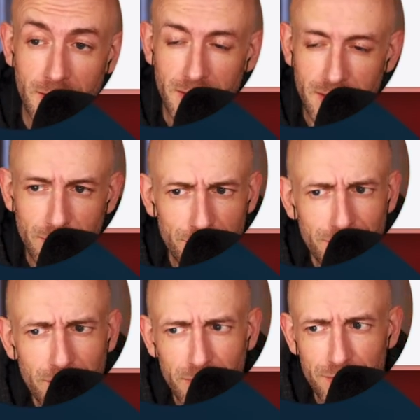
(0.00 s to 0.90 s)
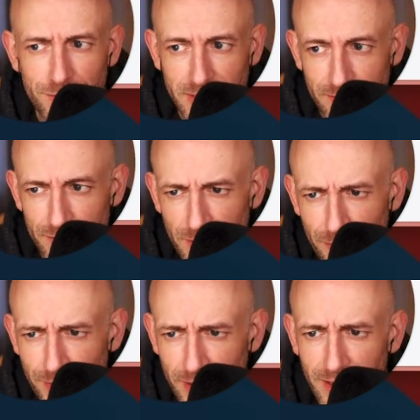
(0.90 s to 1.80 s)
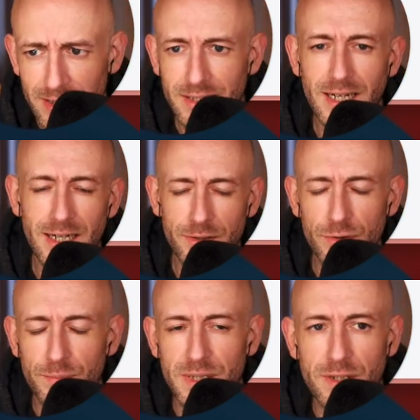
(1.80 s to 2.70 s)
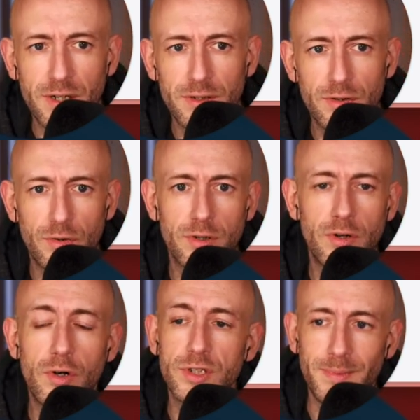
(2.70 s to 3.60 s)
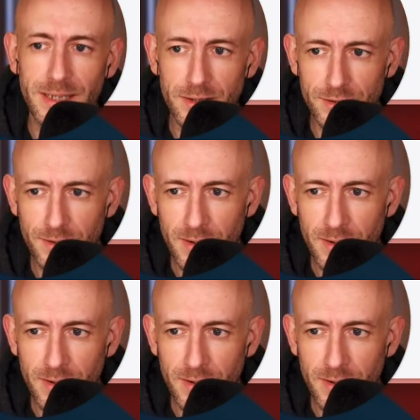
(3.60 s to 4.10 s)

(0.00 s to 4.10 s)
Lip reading: And I was really wondering if something like that could be done or automated.